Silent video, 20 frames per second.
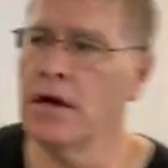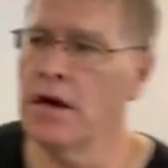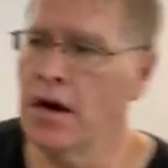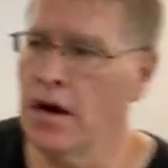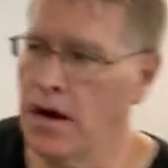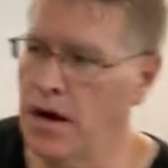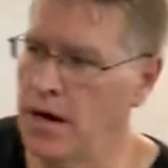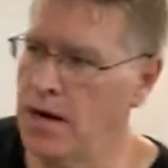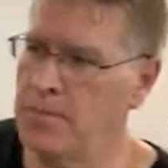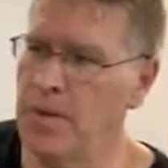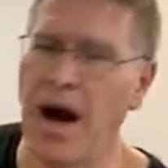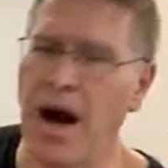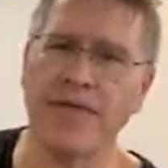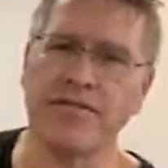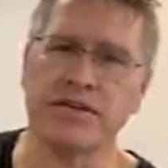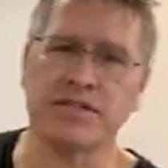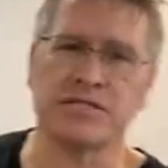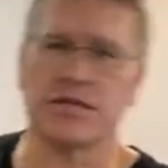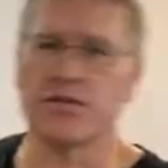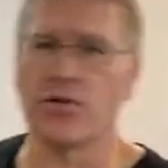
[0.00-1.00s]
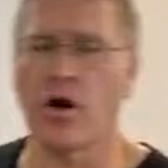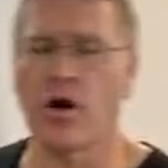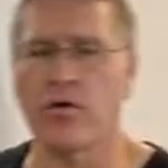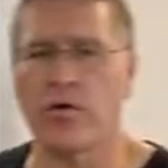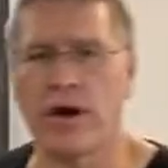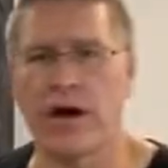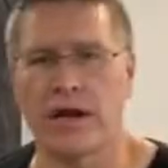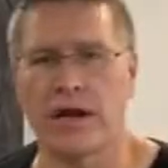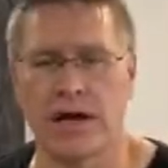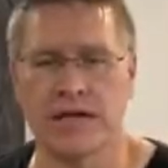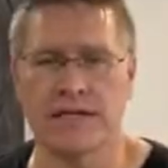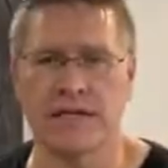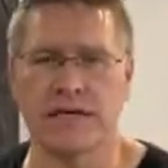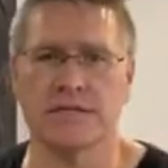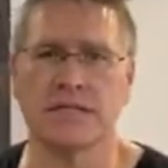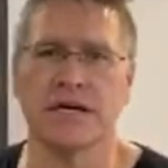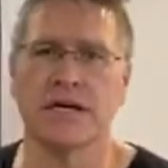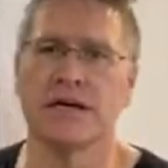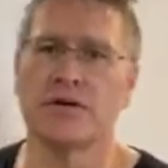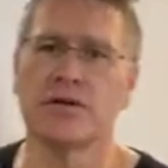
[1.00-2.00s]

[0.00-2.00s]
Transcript: Um, obviously, they're all great ideas.